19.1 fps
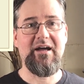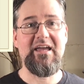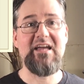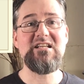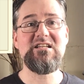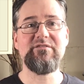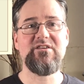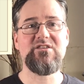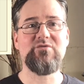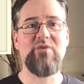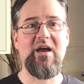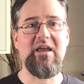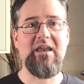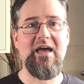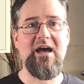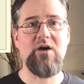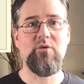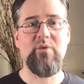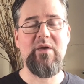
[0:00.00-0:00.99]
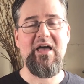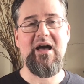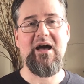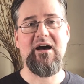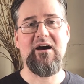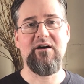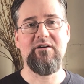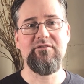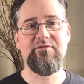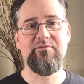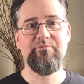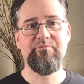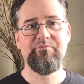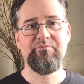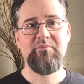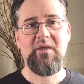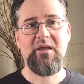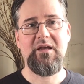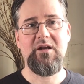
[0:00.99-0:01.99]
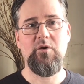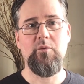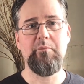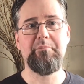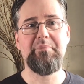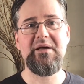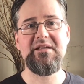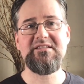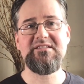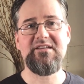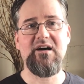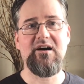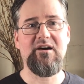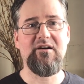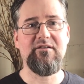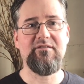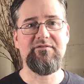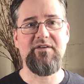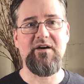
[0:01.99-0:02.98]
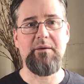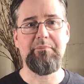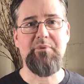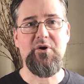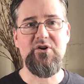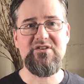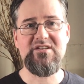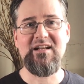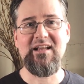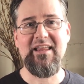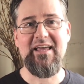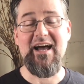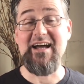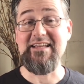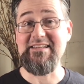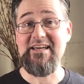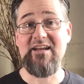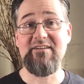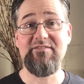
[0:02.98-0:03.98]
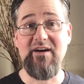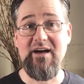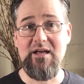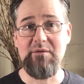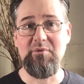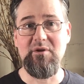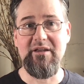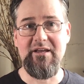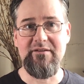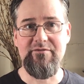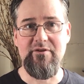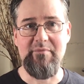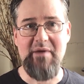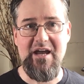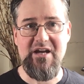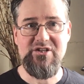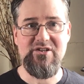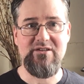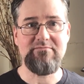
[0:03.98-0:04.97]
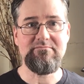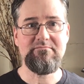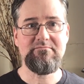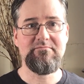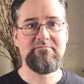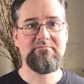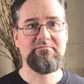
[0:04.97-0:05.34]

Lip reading: Each of us right now, we have bits of personally identifiable information.